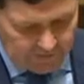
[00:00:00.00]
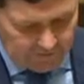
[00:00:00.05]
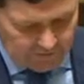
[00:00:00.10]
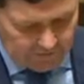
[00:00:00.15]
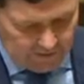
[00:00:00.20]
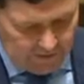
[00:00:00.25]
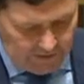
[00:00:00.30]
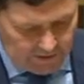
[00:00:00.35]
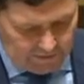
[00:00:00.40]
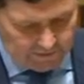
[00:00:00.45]

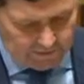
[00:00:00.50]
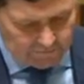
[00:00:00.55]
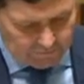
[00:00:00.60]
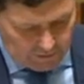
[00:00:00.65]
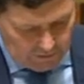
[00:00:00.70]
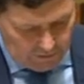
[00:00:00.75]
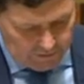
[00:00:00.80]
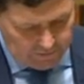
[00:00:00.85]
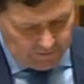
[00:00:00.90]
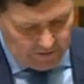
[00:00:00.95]
standards of
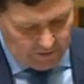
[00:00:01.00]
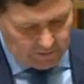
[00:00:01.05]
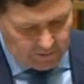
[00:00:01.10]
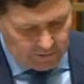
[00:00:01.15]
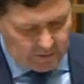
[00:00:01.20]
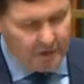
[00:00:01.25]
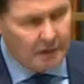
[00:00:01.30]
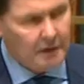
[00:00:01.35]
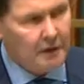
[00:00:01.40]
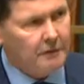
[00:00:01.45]
conduct
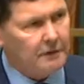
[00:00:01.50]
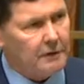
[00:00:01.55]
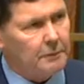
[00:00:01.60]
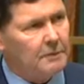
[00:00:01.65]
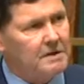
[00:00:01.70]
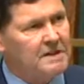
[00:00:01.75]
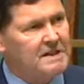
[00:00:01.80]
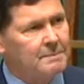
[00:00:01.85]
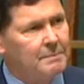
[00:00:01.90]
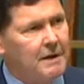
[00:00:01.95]
that
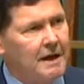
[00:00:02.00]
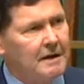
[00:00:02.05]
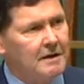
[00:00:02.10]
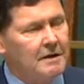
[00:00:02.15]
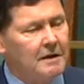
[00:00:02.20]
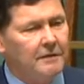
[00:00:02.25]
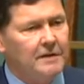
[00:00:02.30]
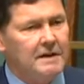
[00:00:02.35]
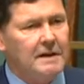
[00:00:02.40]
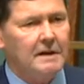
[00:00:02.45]

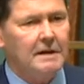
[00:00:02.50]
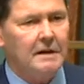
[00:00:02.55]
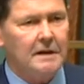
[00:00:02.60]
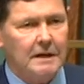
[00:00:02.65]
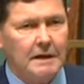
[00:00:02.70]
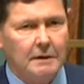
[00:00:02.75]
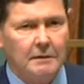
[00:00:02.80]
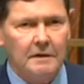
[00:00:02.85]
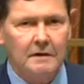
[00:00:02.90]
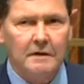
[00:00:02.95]
respected the
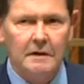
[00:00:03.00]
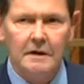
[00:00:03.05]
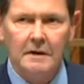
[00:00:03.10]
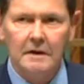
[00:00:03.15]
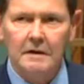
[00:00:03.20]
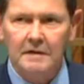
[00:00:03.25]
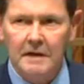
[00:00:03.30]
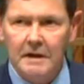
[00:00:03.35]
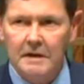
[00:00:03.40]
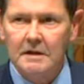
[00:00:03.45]
inherent
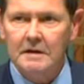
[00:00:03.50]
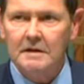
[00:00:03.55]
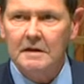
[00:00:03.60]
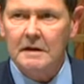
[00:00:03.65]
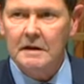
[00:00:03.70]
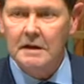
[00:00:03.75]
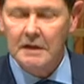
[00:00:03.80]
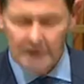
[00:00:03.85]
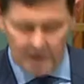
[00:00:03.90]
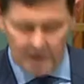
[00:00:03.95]
dignity